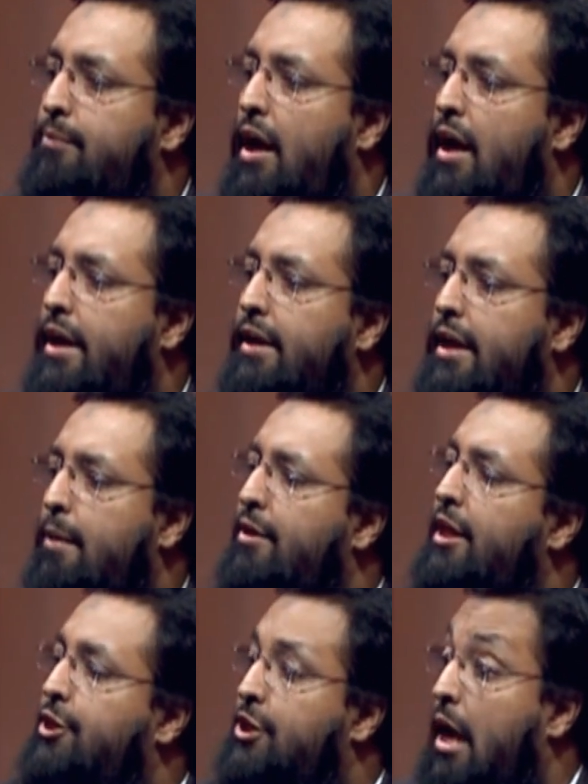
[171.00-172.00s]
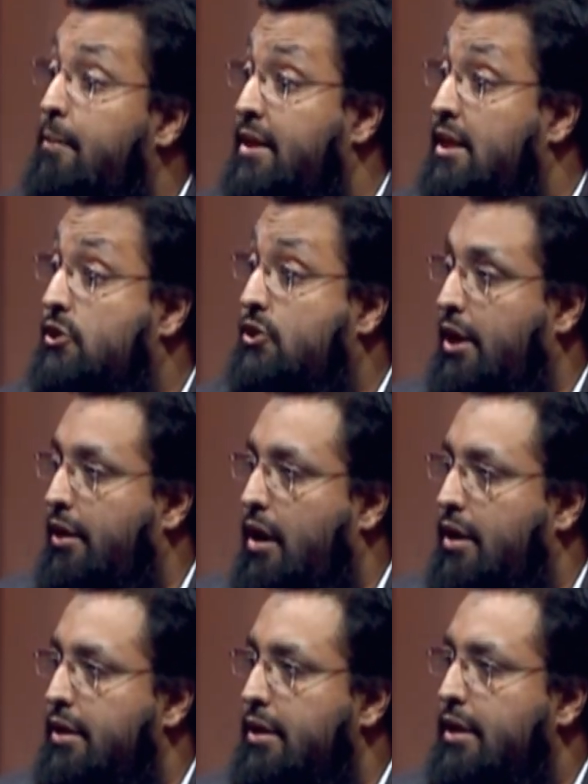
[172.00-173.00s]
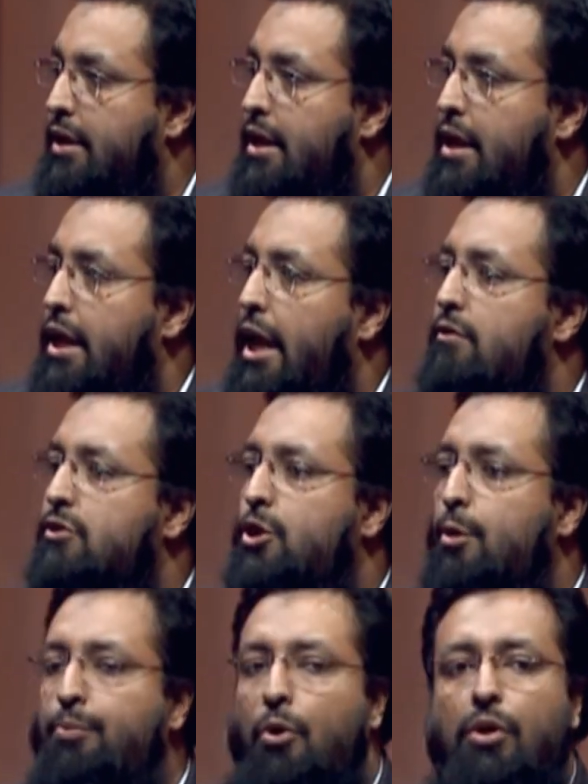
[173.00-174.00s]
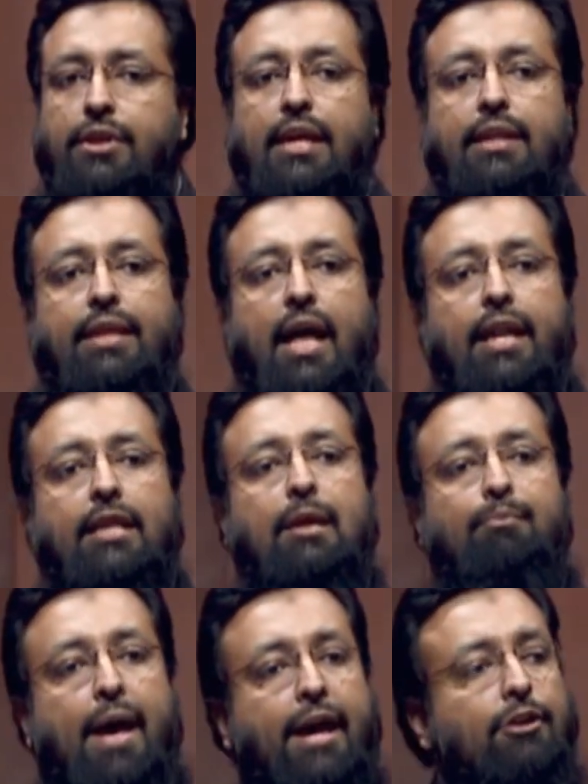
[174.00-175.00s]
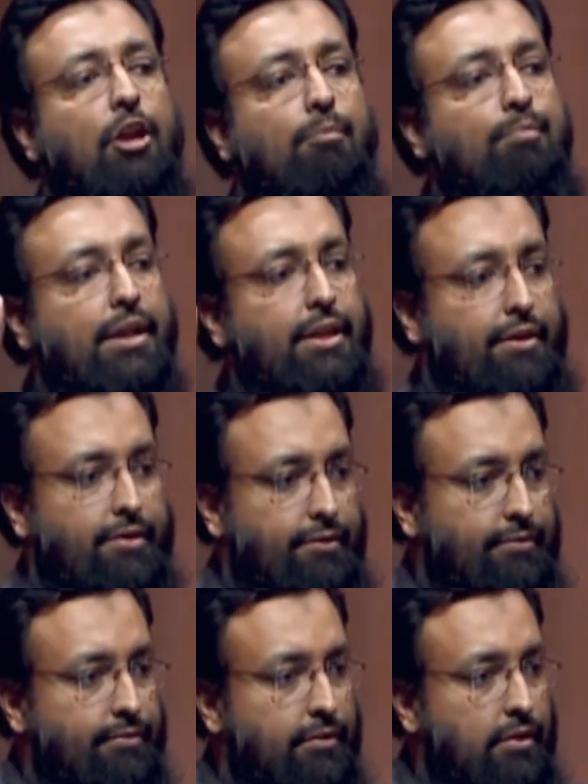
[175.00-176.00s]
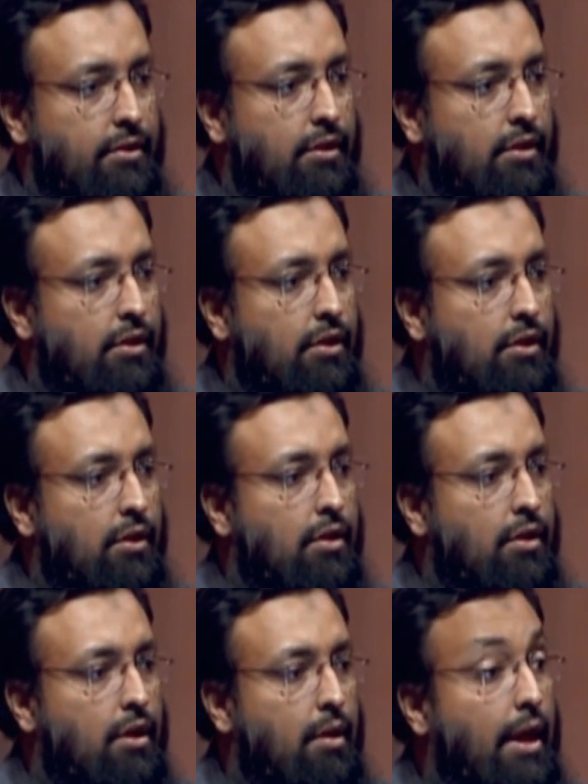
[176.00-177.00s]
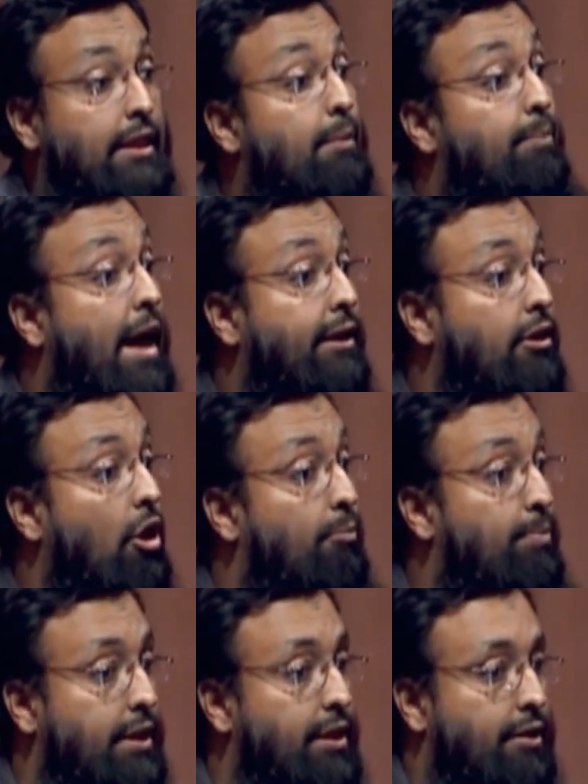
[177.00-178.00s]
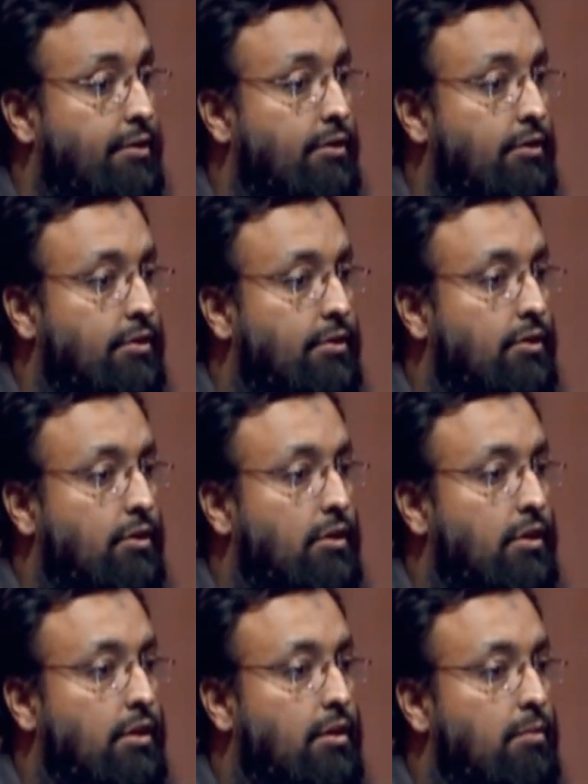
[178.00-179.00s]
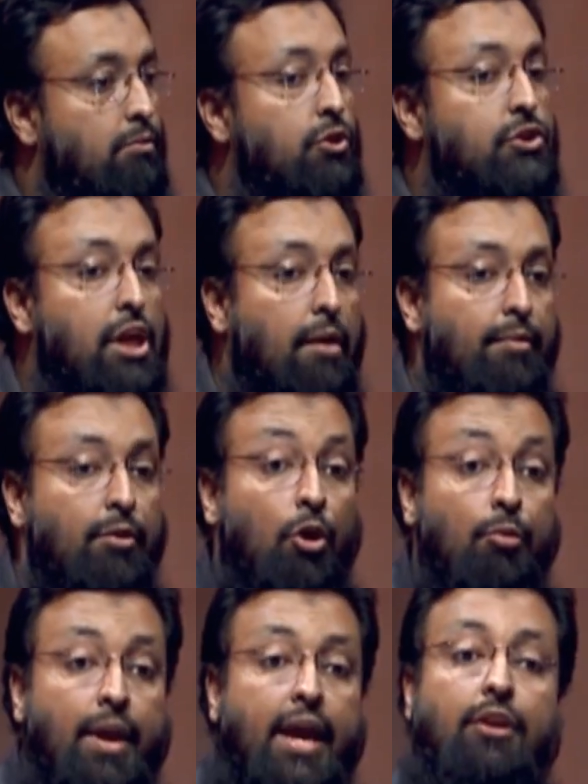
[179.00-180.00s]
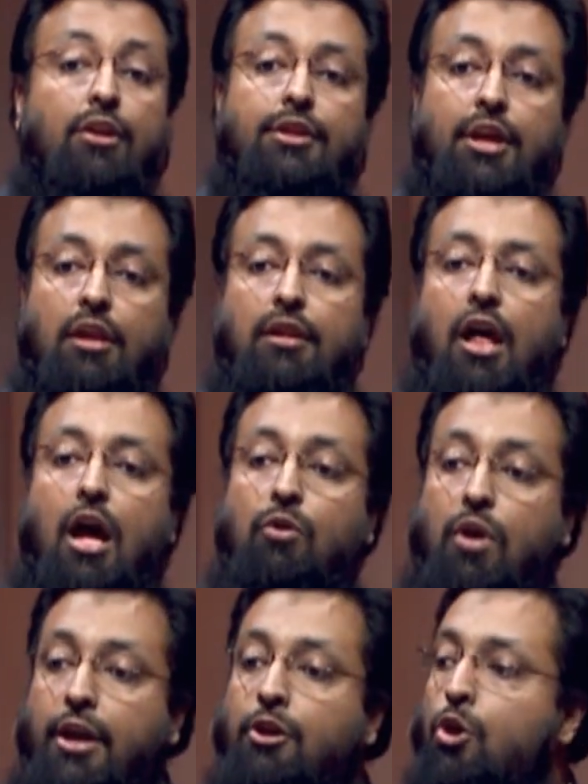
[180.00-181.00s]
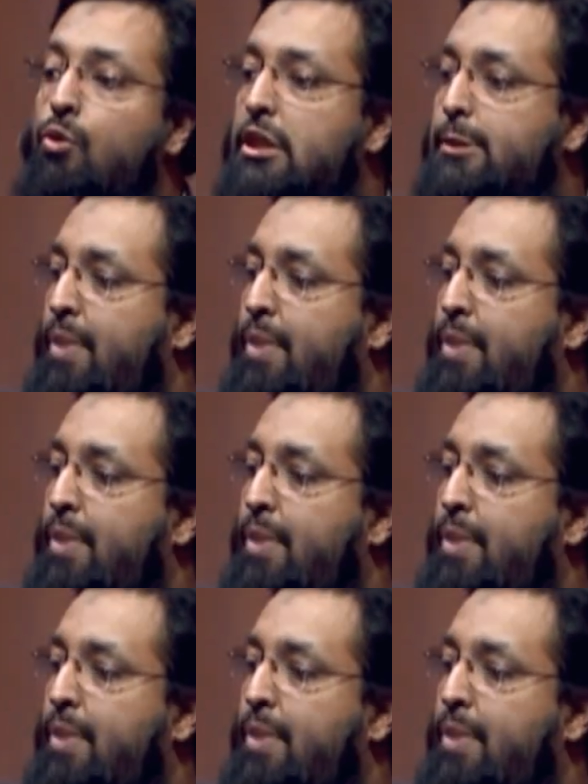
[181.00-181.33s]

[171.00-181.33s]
by Ibn Hisham in his Sirah. It was reported that in the Battle of Badr, in the Battle of Badr, Mus'ab ibn Umair radiallahu anhu was